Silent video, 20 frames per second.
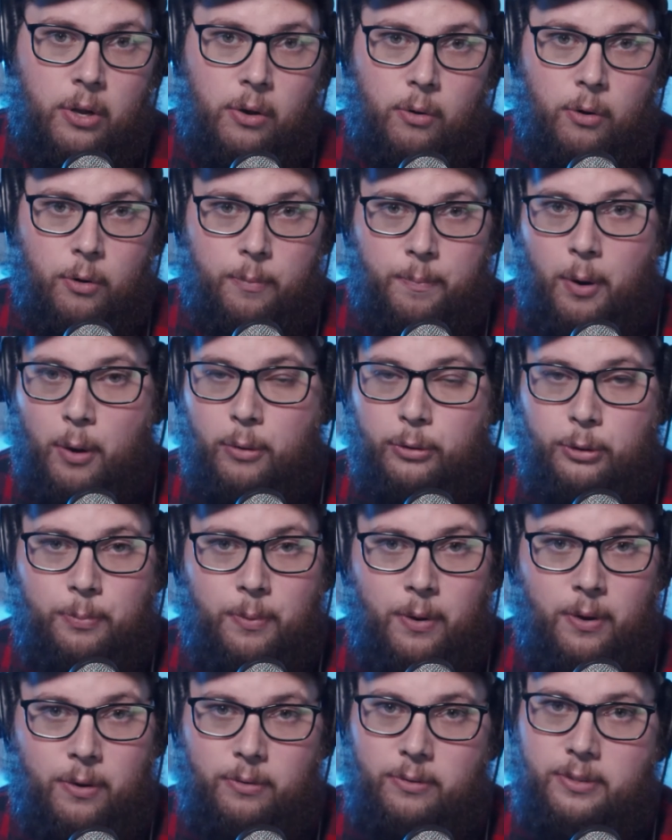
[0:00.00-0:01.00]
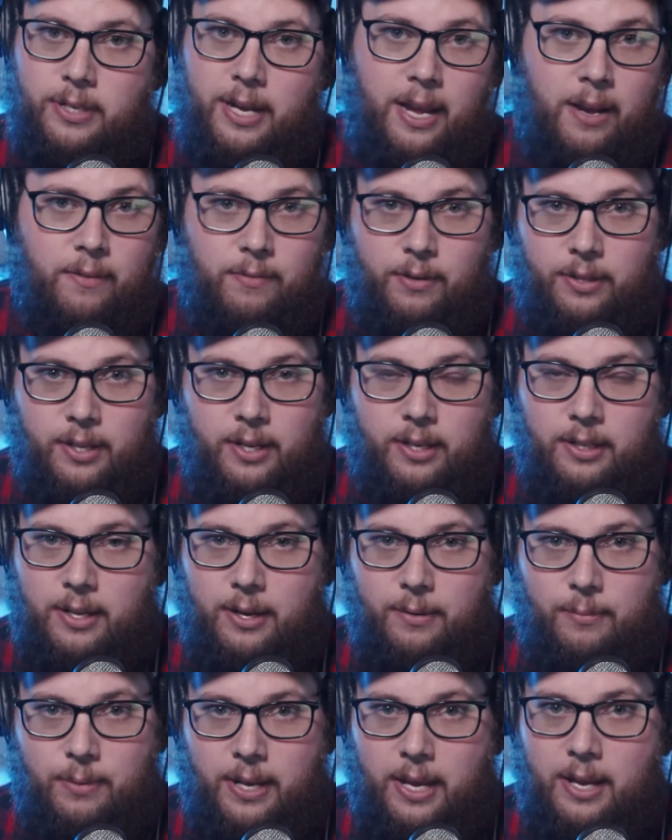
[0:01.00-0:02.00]
or postponed everything
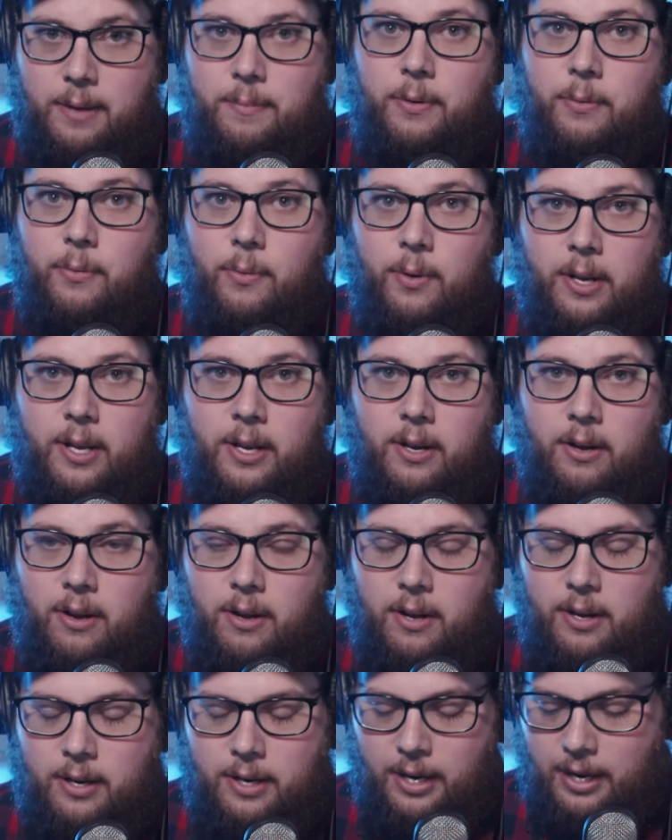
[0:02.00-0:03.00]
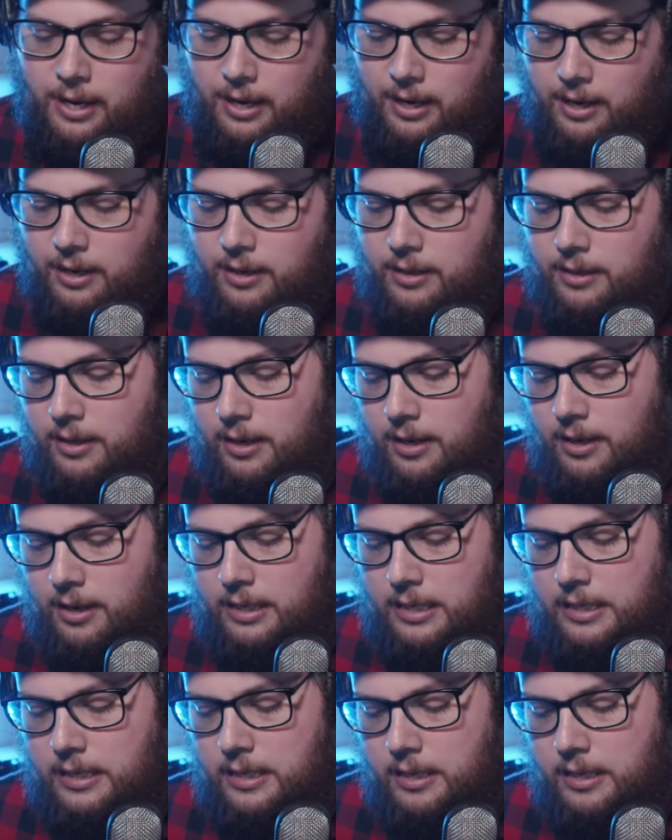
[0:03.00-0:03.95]
that we had been working on, and uh,